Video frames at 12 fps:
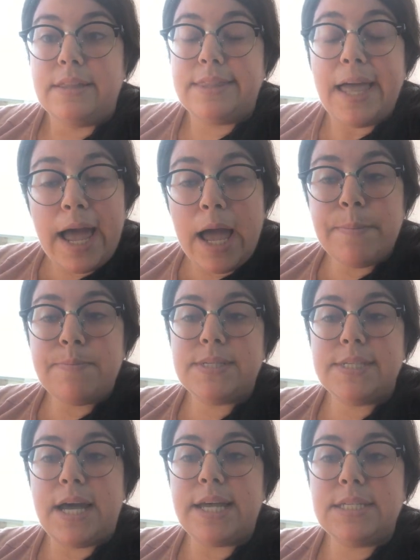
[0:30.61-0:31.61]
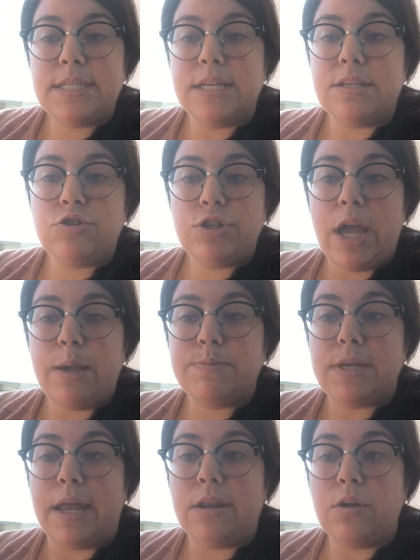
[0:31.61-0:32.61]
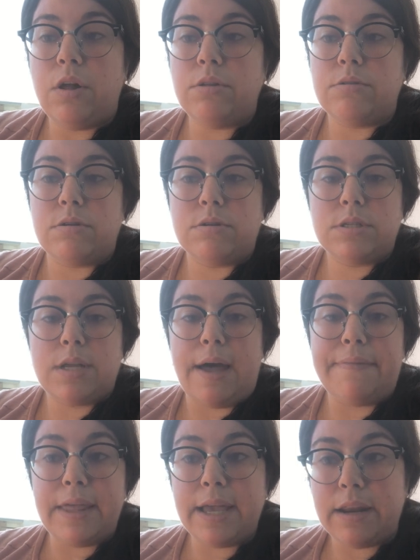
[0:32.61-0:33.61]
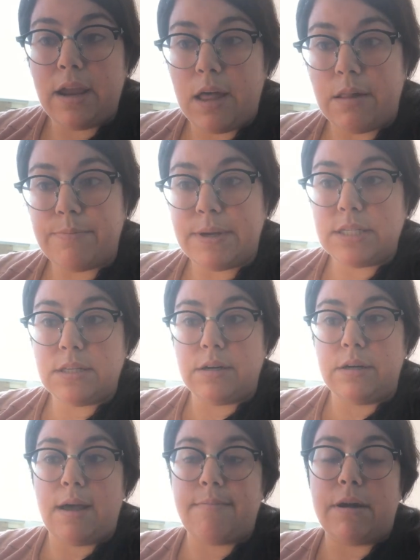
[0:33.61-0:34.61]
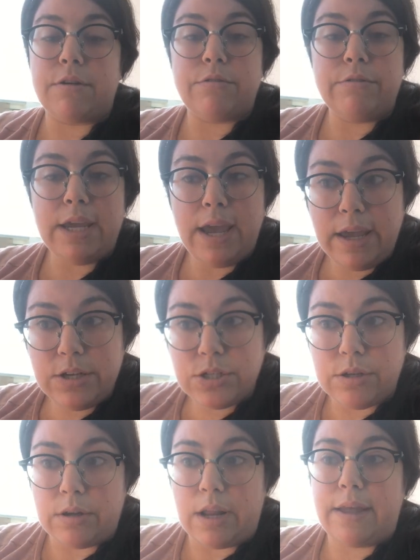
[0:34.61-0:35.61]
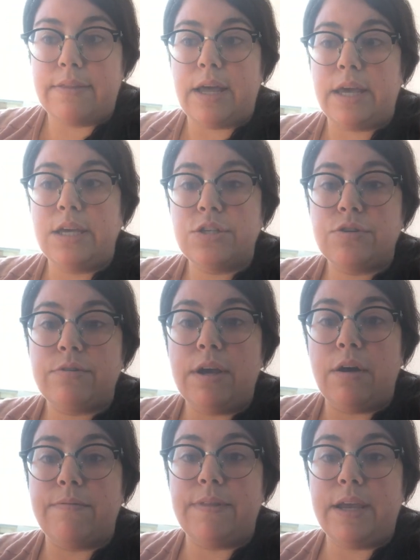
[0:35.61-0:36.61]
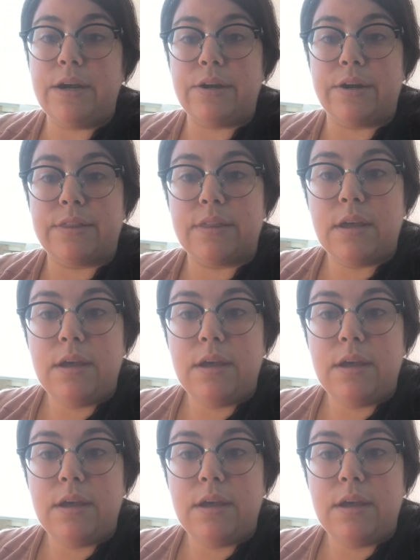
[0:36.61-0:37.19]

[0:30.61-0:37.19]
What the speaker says: types, sizes, shapes, and colors, and they can help us learn about creation and the history of the Earth.